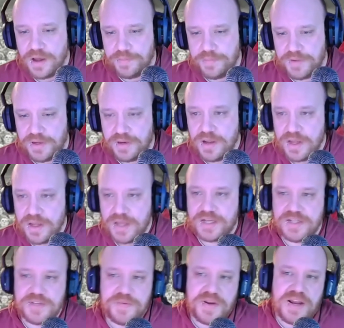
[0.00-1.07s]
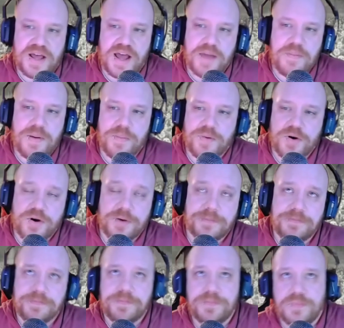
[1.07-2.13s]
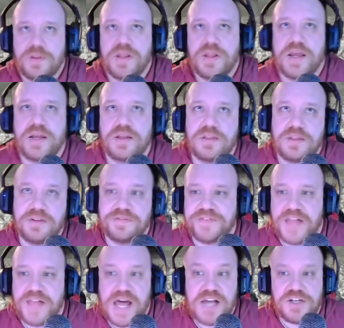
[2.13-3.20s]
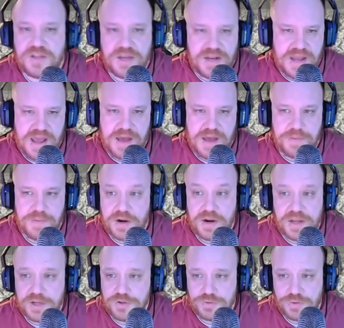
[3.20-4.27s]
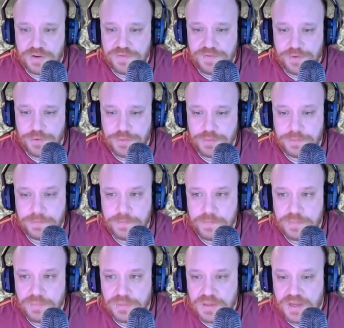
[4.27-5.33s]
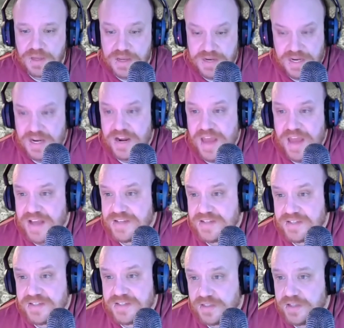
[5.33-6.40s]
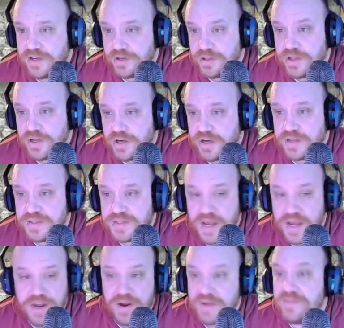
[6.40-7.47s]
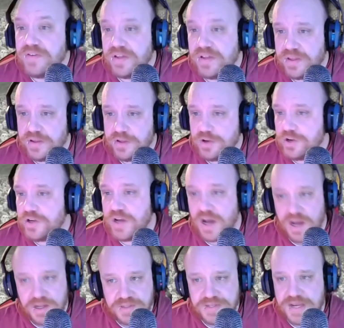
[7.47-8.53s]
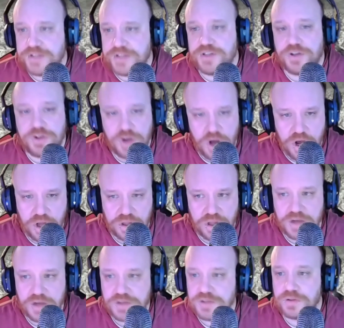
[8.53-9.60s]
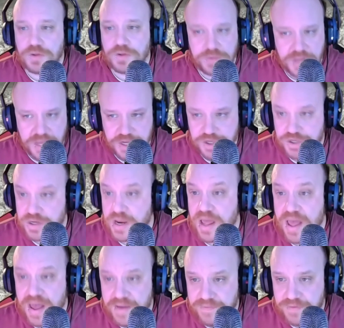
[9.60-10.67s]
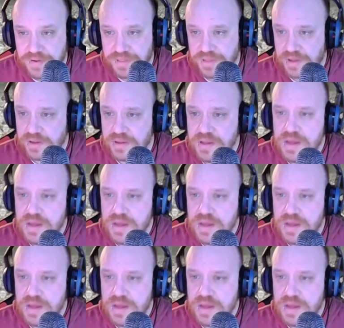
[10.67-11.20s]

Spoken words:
I mean, I remember like the flashlight app on an Android phone. It needed access to literally your entire everything, your contacts, your call logs, your location, everything.